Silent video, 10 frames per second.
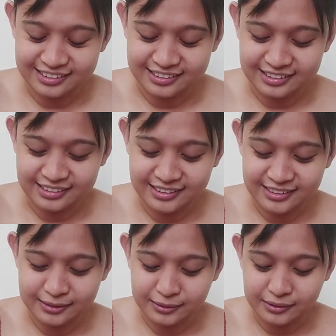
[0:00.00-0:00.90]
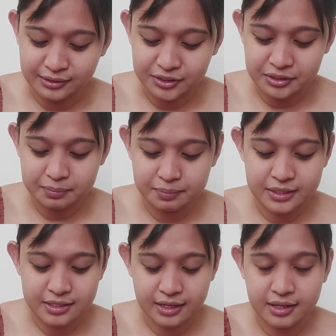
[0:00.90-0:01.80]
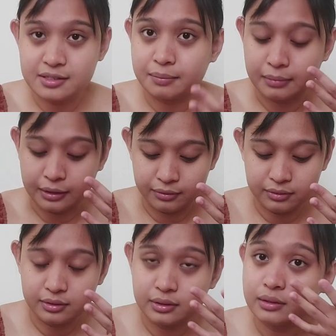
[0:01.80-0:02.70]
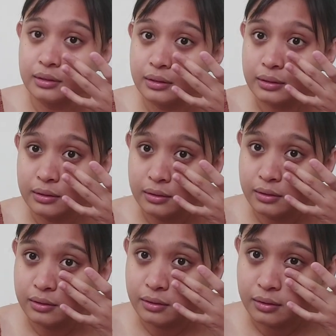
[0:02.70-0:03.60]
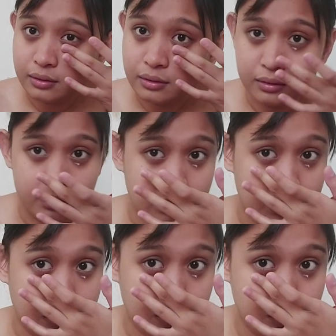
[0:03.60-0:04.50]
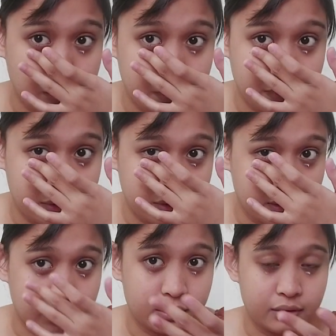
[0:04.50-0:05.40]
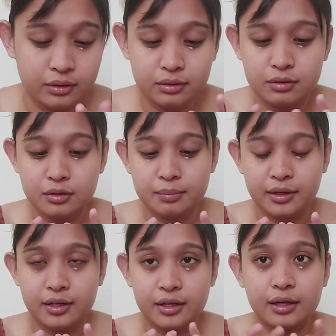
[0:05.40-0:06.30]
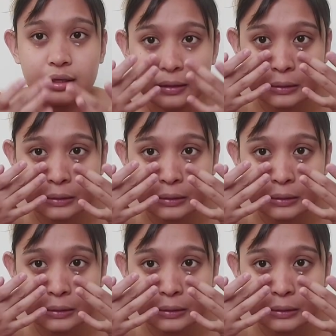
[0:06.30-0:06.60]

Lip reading: Okay, so, just pea-size amount. And then, I put it under my eye.